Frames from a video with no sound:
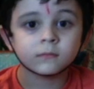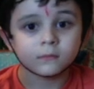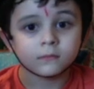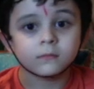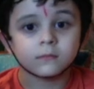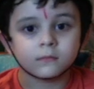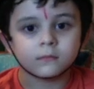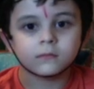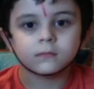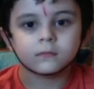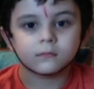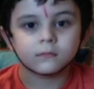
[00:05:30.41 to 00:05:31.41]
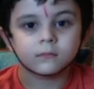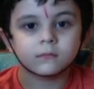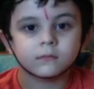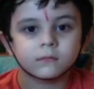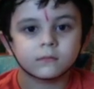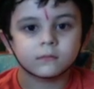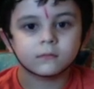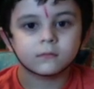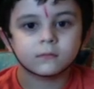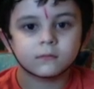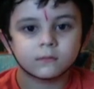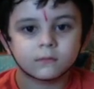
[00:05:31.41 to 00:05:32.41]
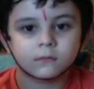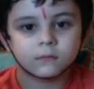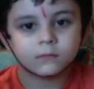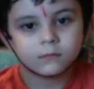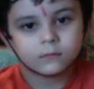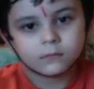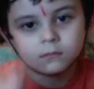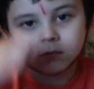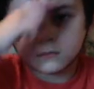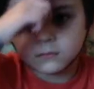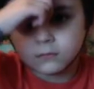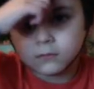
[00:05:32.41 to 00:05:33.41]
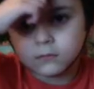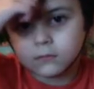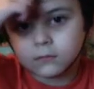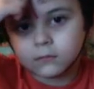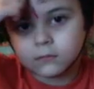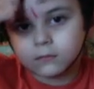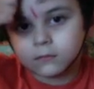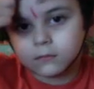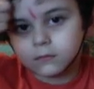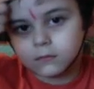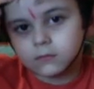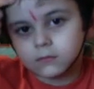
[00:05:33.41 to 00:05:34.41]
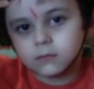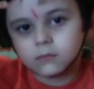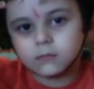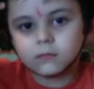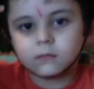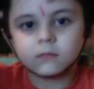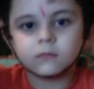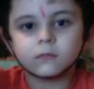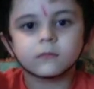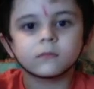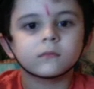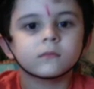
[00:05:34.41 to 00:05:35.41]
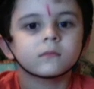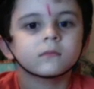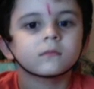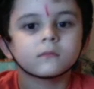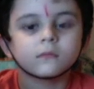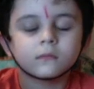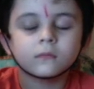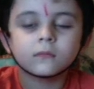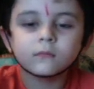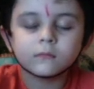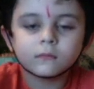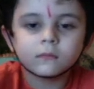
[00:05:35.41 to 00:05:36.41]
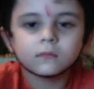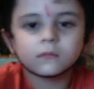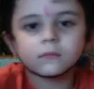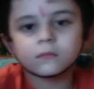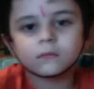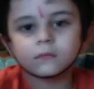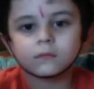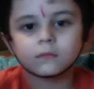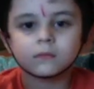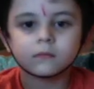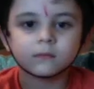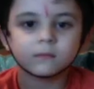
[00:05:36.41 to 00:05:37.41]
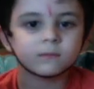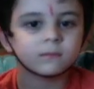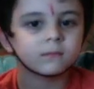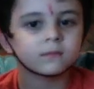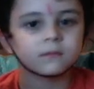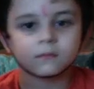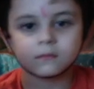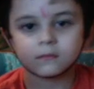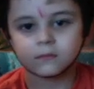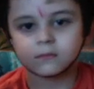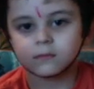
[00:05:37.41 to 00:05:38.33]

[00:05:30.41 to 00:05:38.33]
The person shown says nothing.